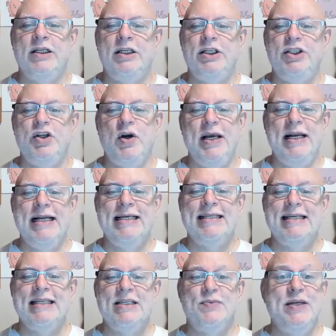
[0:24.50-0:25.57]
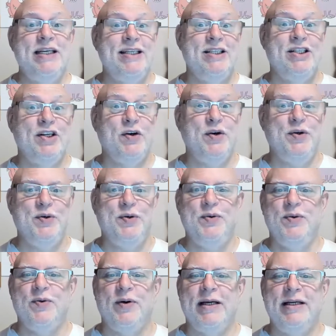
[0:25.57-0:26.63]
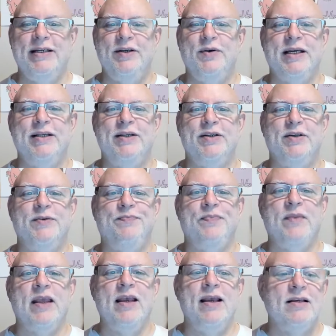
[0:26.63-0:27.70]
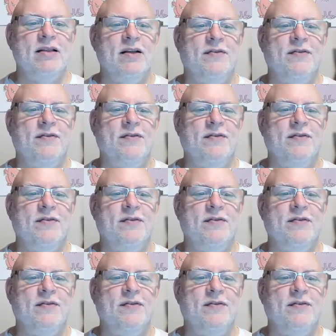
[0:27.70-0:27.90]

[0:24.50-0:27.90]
join us as we show you what you can do. The